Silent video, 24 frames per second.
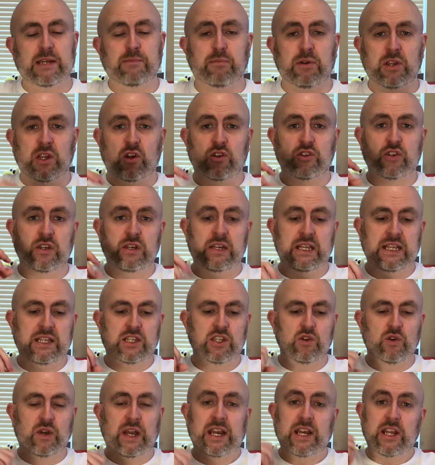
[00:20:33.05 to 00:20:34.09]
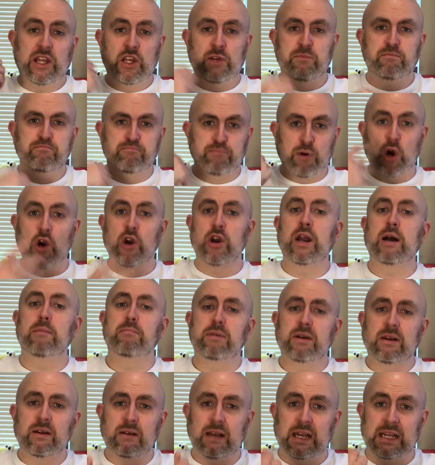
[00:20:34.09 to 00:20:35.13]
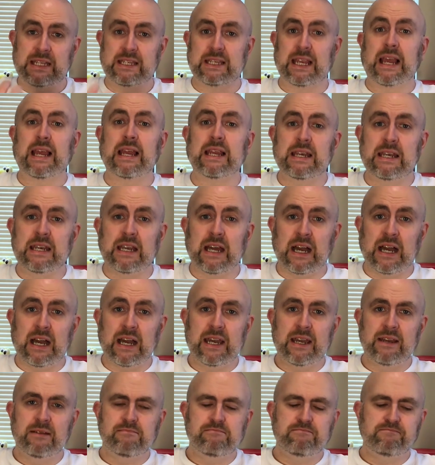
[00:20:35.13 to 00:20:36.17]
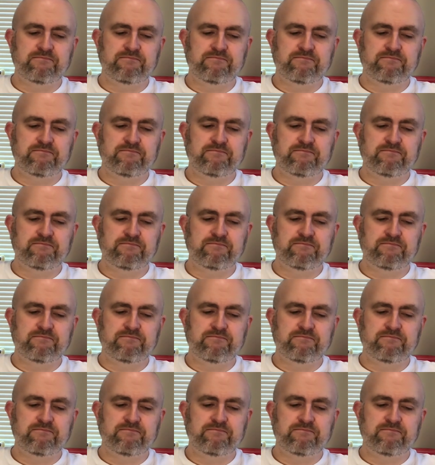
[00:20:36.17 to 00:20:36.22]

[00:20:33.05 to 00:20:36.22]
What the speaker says: but you also need to kind of burn up a second die,